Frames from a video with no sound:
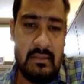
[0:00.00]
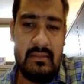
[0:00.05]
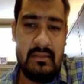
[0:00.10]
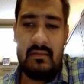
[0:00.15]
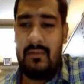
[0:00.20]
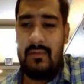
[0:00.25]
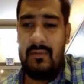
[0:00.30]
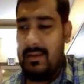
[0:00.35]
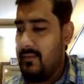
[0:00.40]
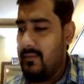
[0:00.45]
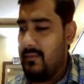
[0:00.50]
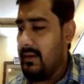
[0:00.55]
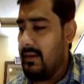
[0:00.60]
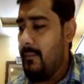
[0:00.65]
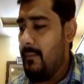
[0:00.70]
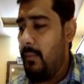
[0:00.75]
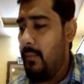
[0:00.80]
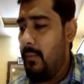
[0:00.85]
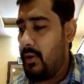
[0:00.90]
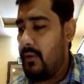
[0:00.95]
this is very
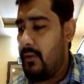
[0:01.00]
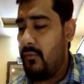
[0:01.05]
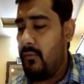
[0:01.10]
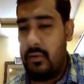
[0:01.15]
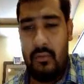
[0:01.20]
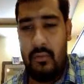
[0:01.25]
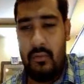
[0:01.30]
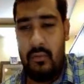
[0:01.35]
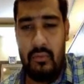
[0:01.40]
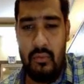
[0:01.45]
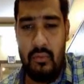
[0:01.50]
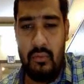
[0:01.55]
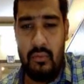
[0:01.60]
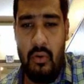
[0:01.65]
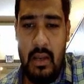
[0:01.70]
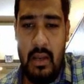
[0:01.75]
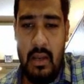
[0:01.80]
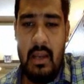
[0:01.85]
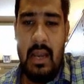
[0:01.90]
important for you to know.